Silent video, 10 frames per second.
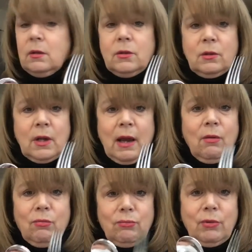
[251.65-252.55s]
So
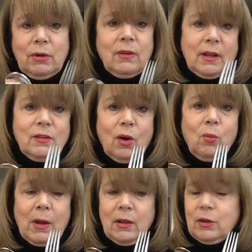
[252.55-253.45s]
now, that's all
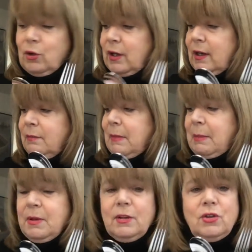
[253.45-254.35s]
well and good. And
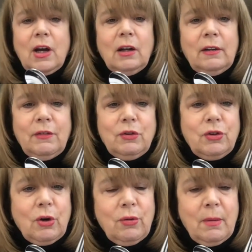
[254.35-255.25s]
maybe the child, if you
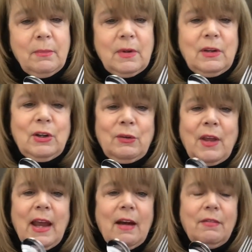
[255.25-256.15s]
show them,
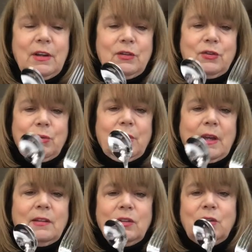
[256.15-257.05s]
they have these two
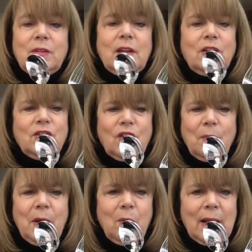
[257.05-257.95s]
things and you say, show
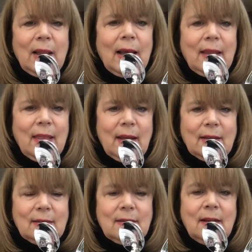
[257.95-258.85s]
me one like
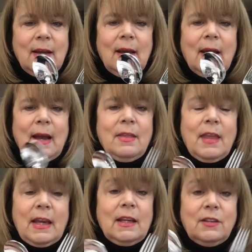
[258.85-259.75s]
this. And
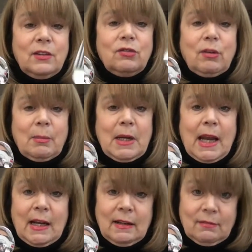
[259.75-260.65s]
they can
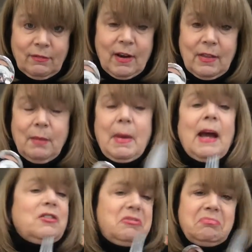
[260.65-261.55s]
discriminate it and find the
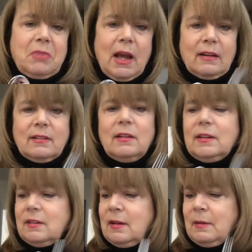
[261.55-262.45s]
match.
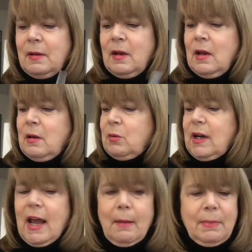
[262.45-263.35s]
Excellent. What
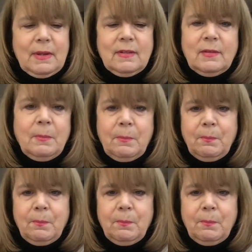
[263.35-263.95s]
happens